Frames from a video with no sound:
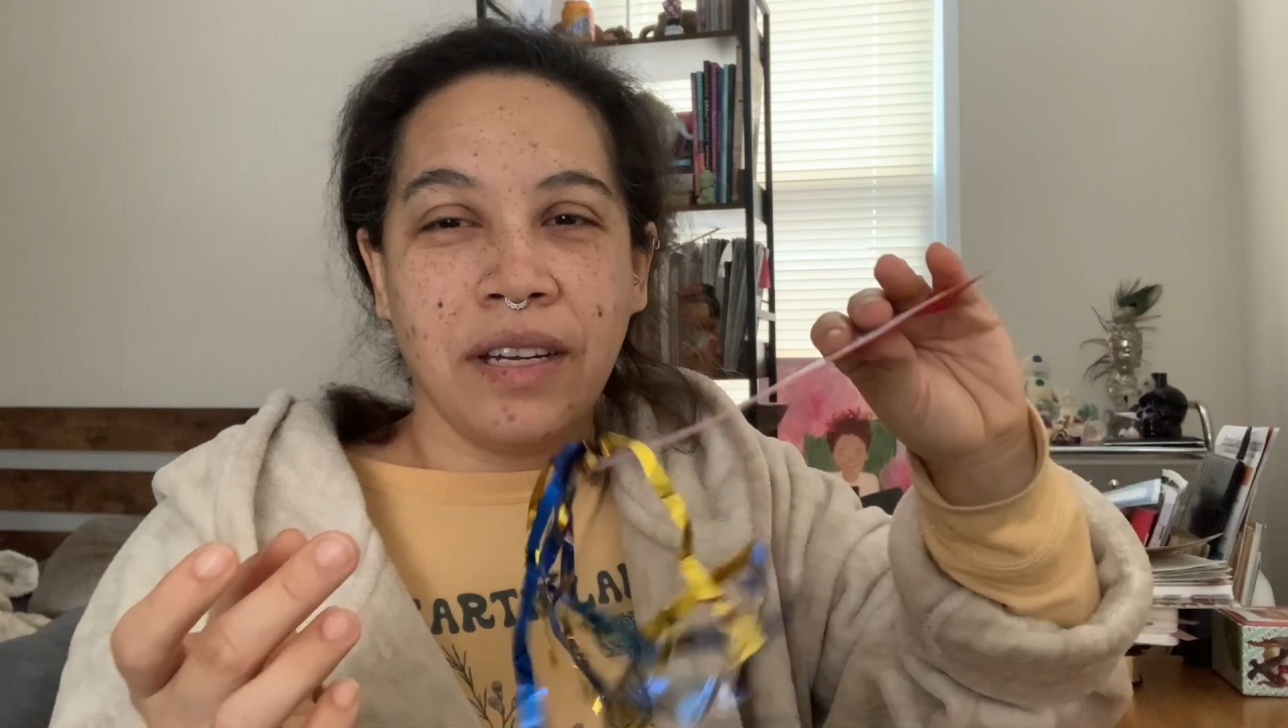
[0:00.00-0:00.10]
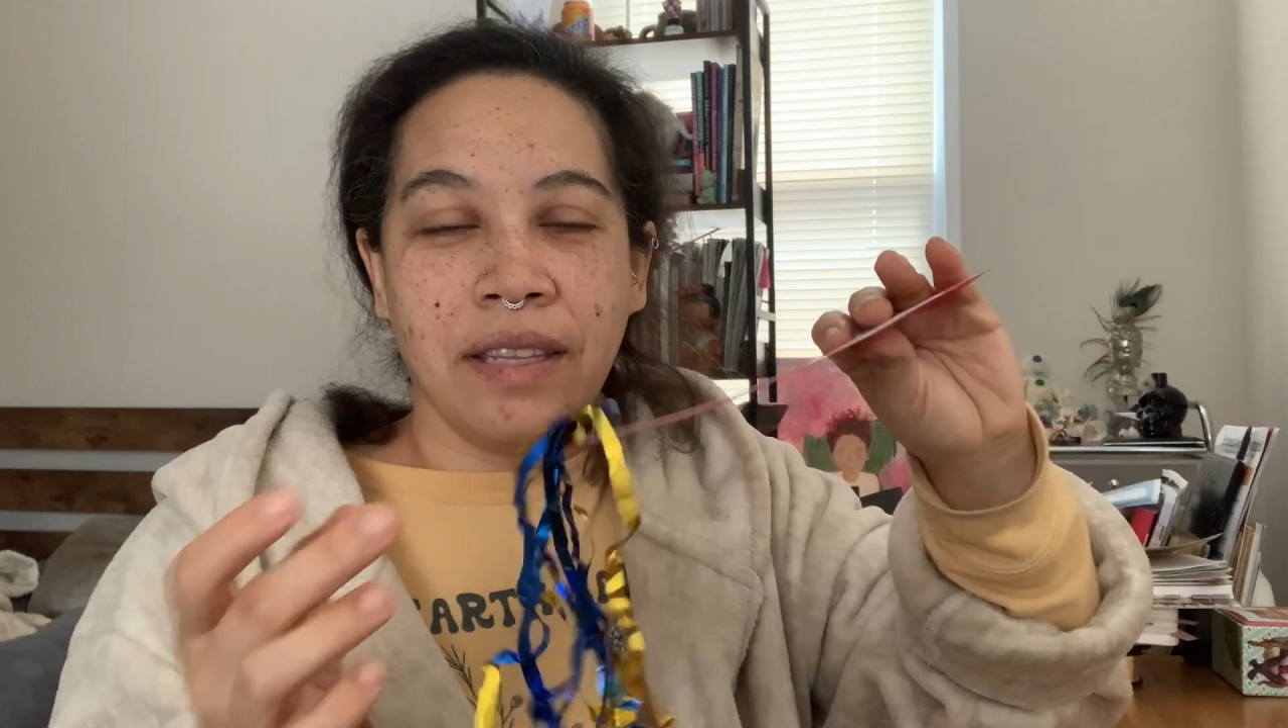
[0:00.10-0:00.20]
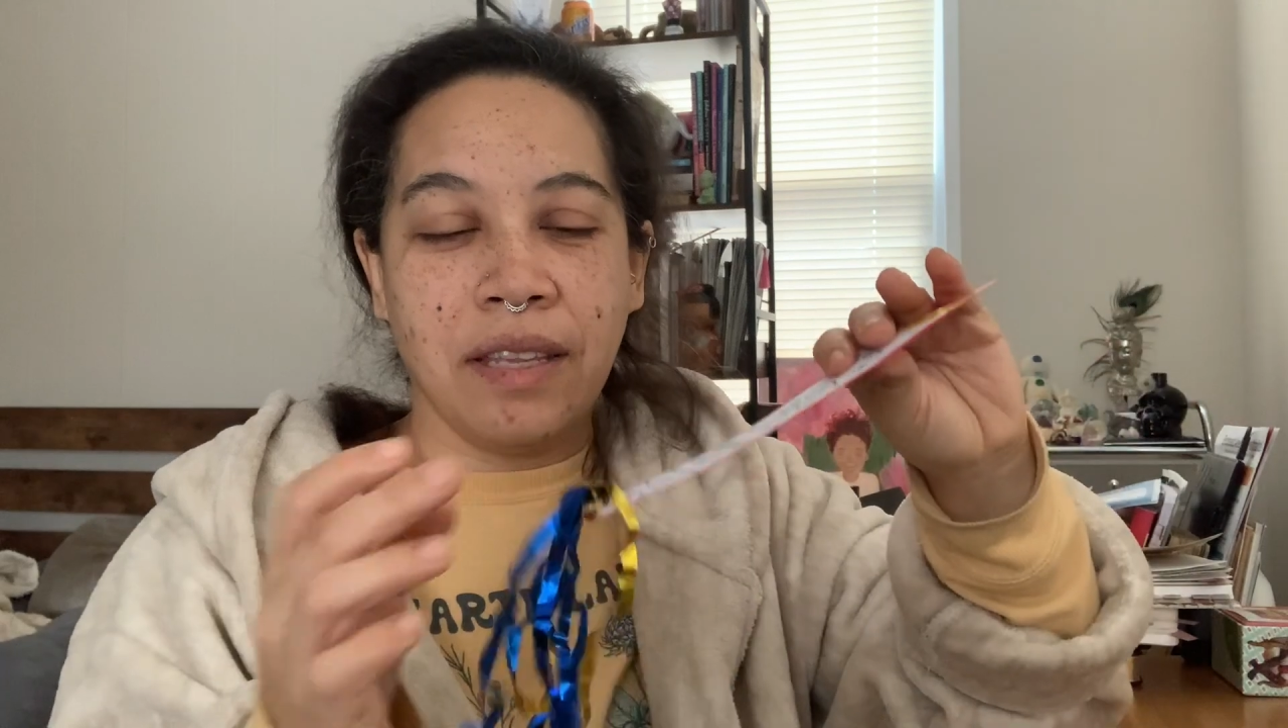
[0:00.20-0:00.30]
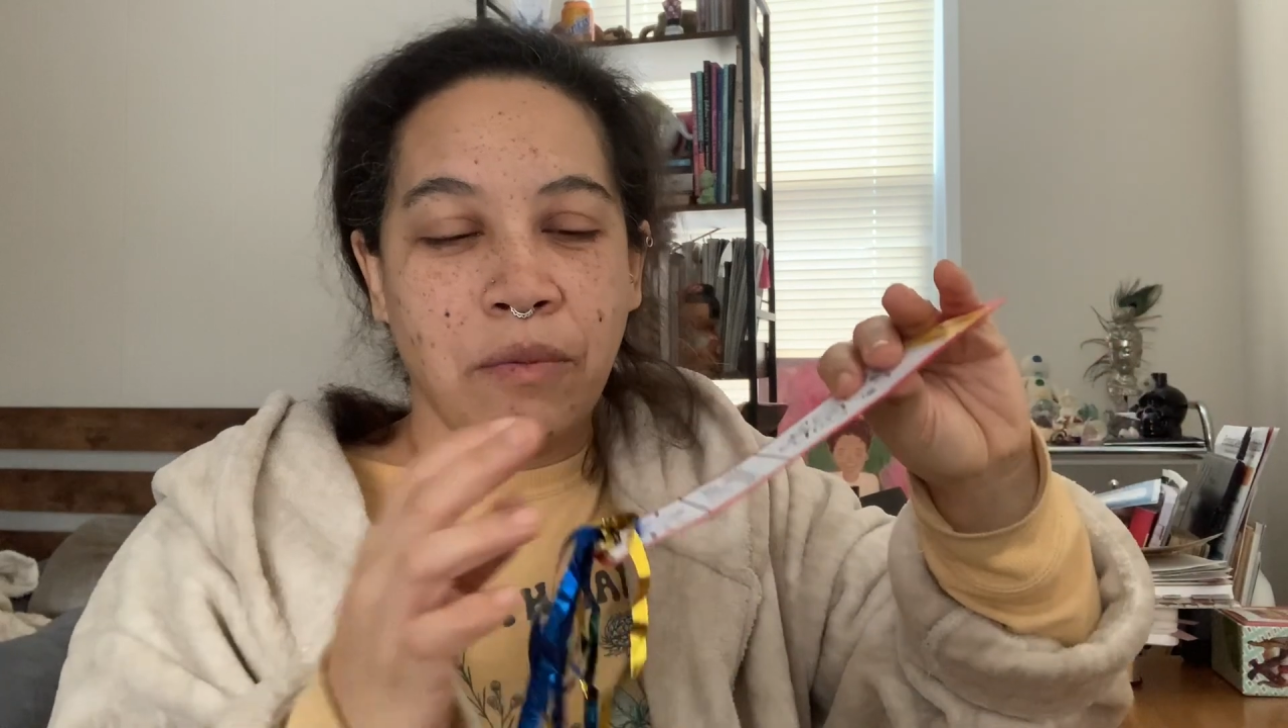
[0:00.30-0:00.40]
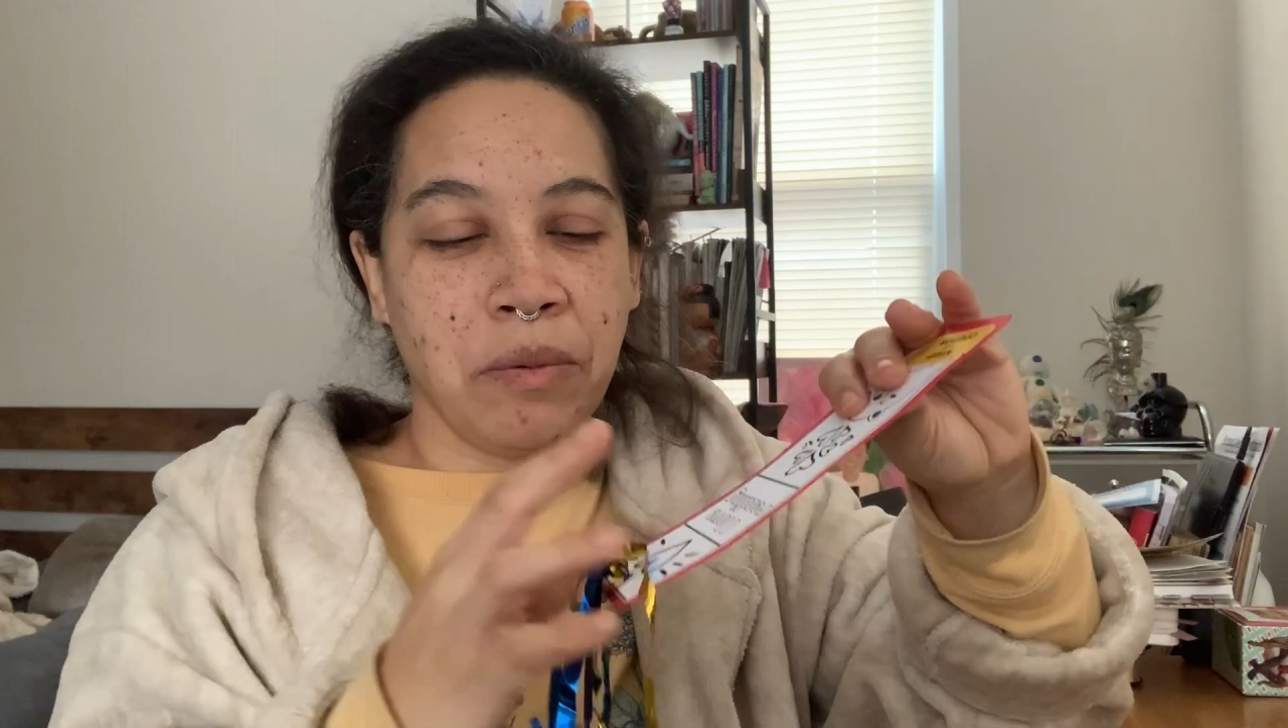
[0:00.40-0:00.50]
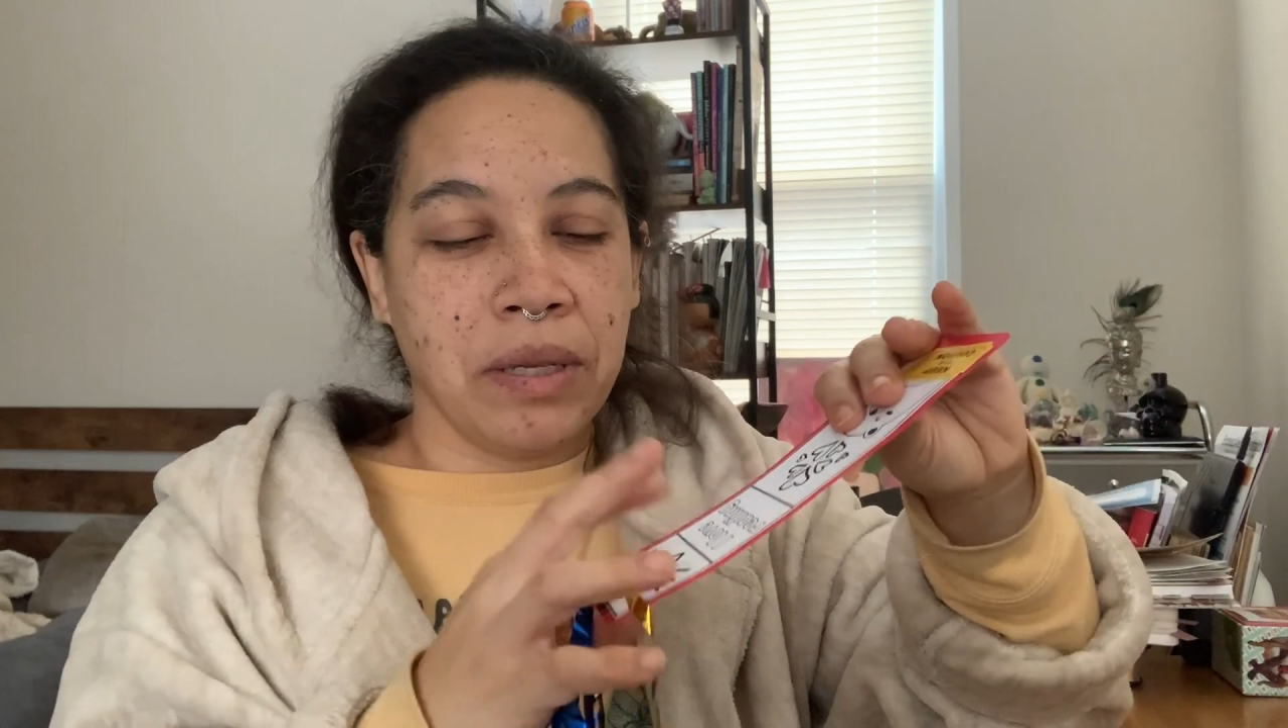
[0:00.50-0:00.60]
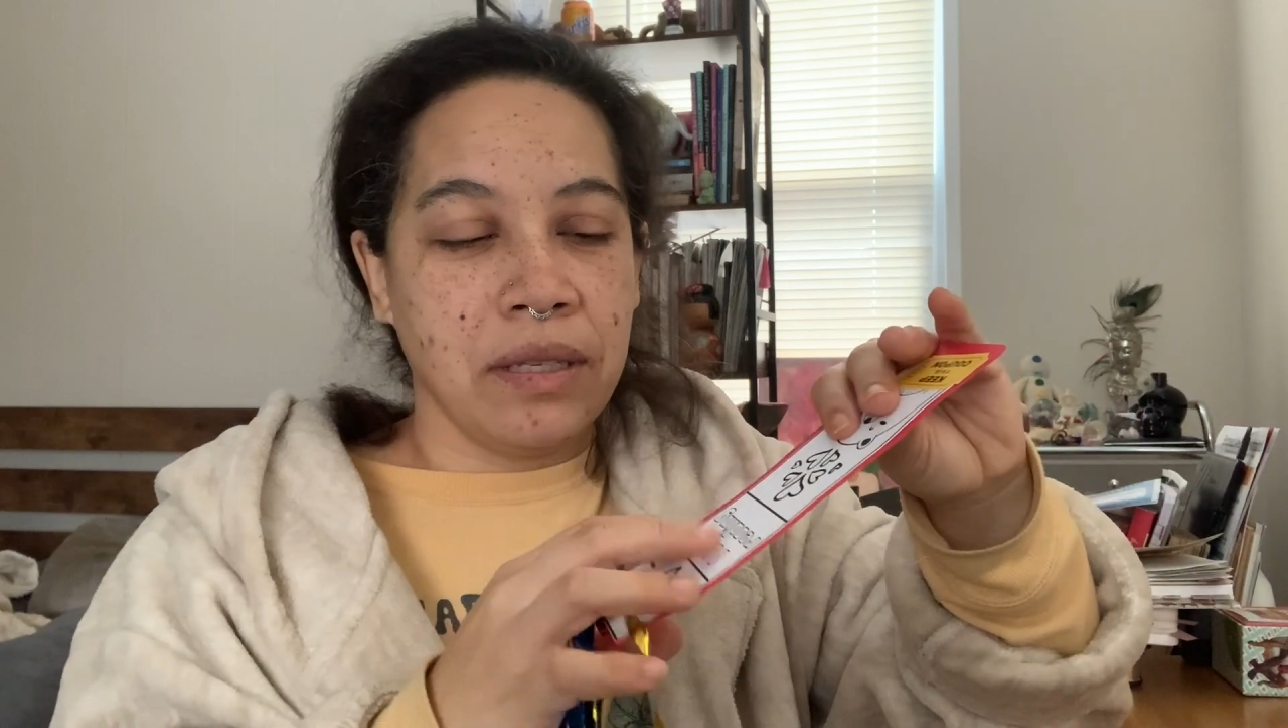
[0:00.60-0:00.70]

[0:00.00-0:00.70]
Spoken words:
then we went to